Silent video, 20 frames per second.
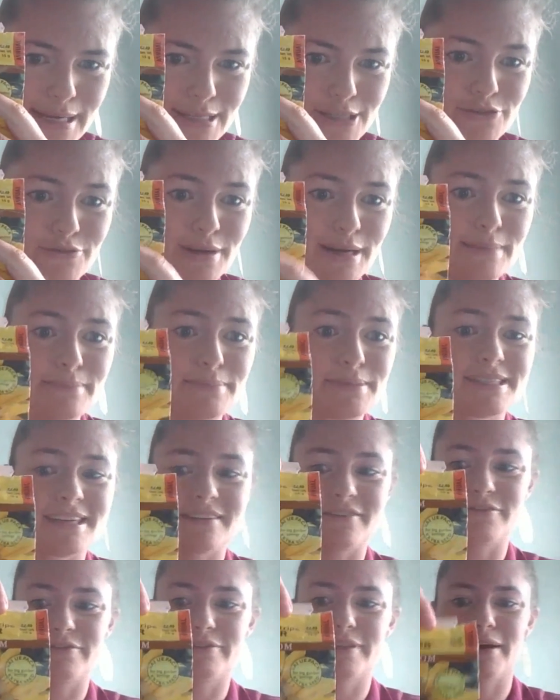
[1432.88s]
striped
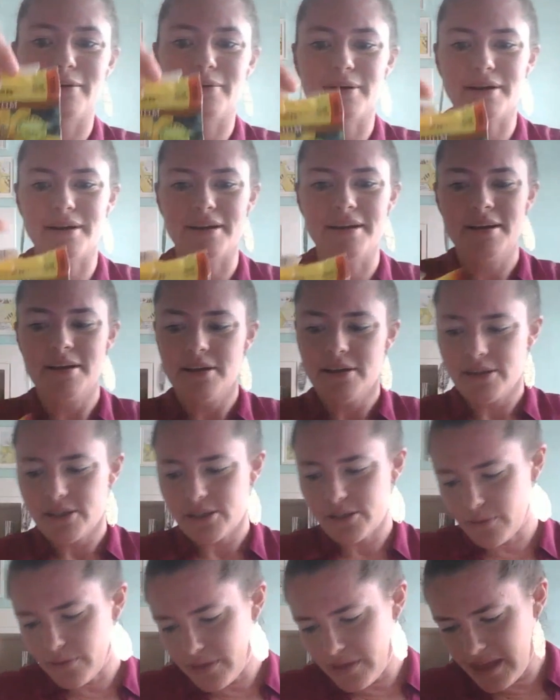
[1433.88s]
sunflower.
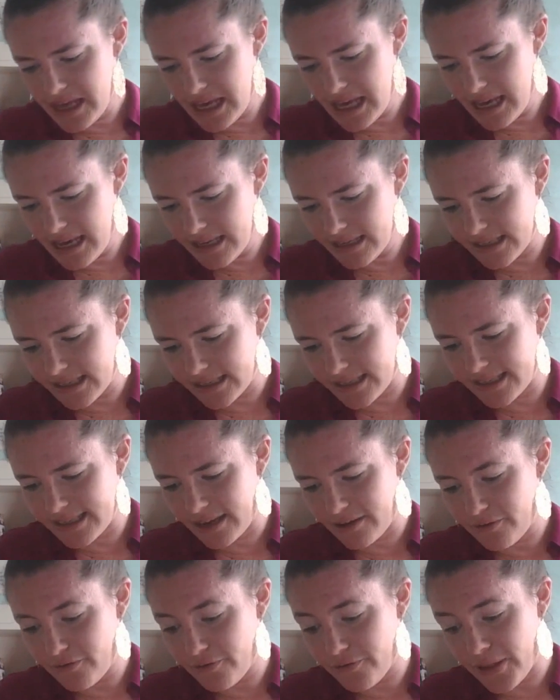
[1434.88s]
So these
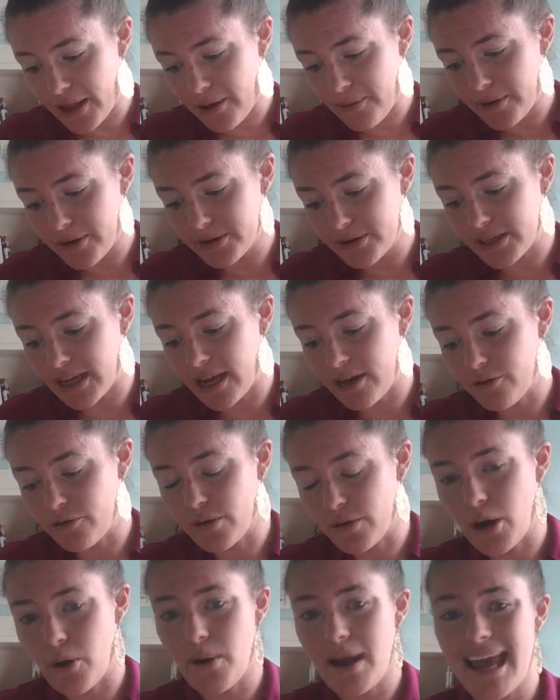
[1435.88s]
sunflowers can
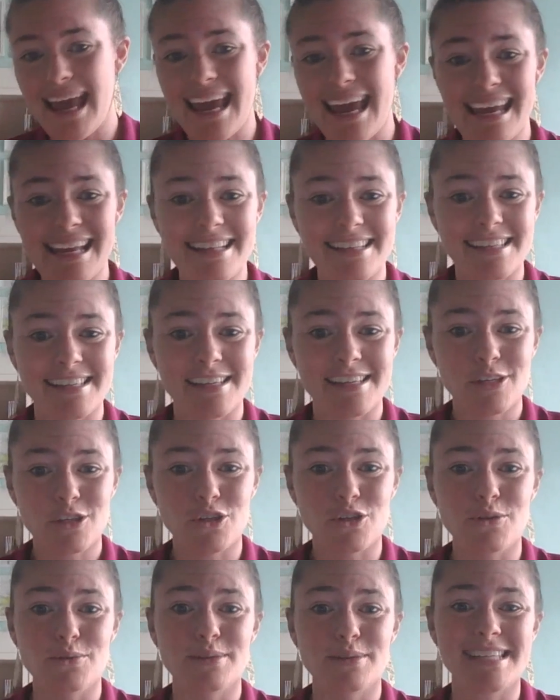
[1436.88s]
grow 8
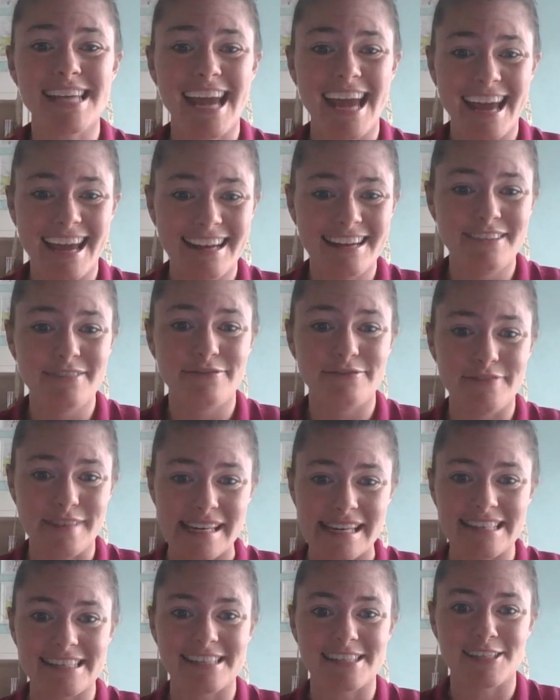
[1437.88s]
to 10
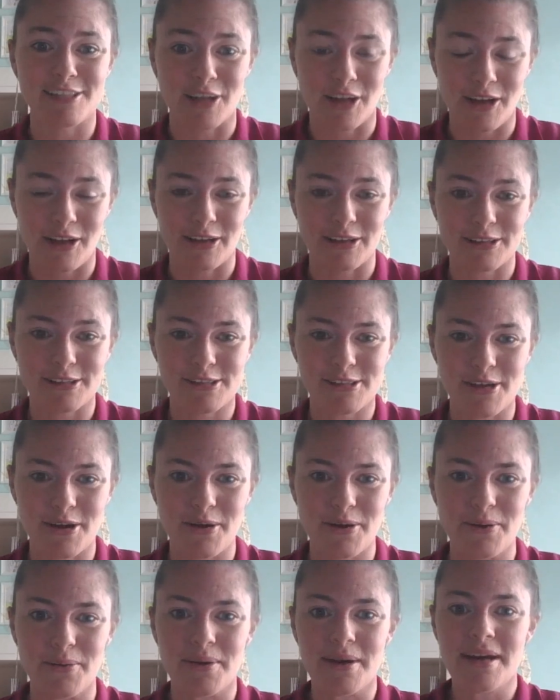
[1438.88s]
feet tall.
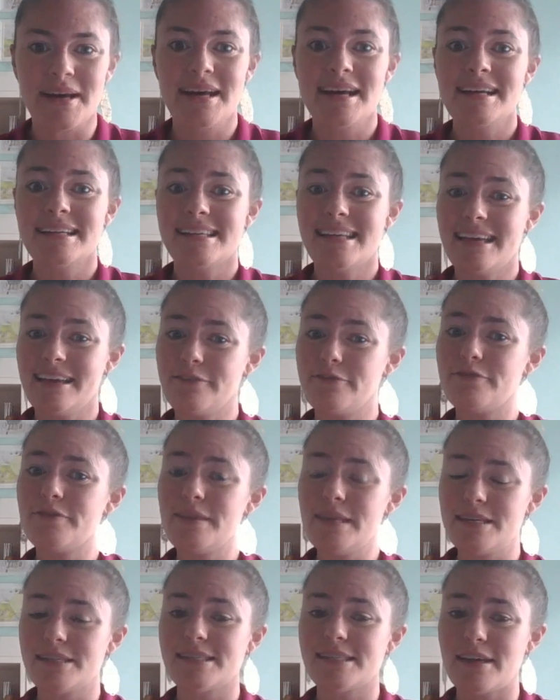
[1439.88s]
So if
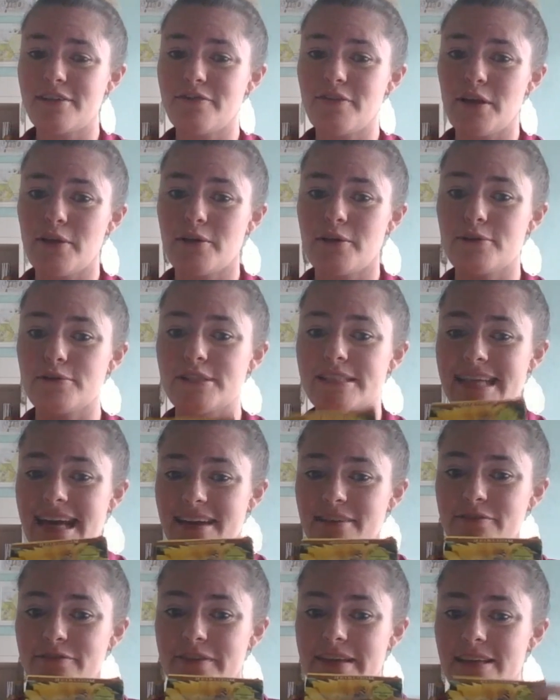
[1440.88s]
this sunflower grows
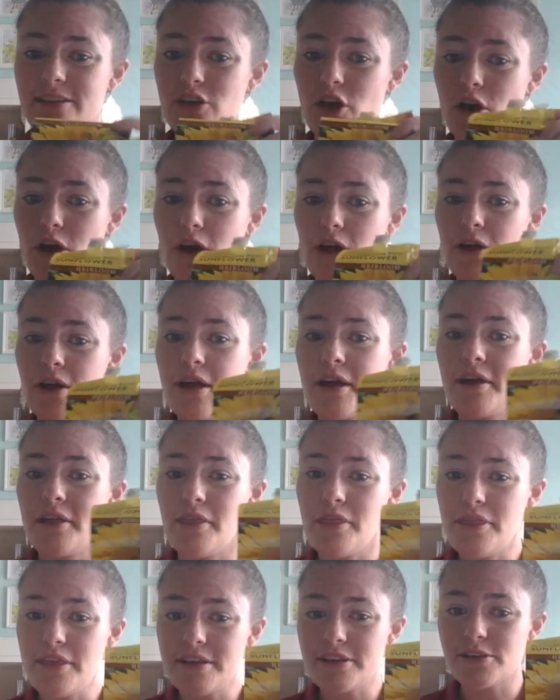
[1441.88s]
10 feet tall,
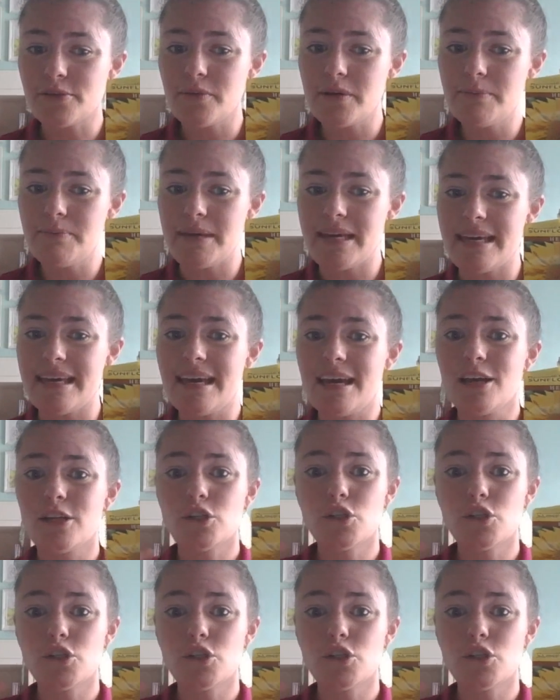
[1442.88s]
this would be